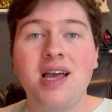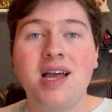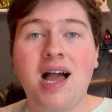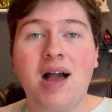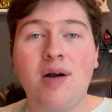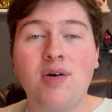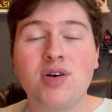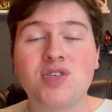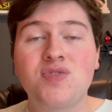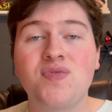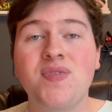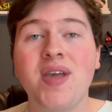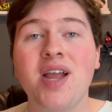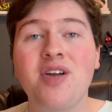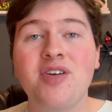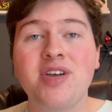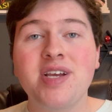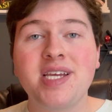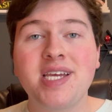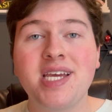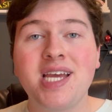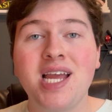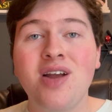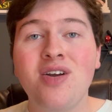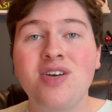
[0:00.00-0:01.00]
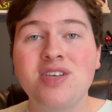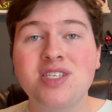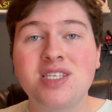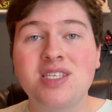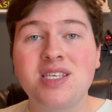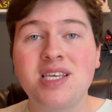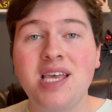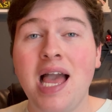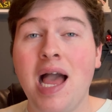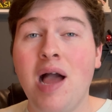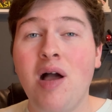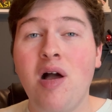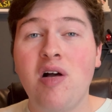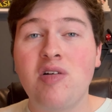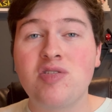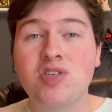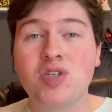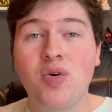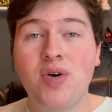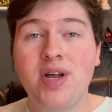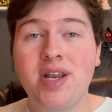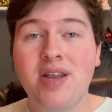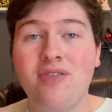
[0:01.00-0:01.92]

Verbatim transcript: I was very curious to see how I was going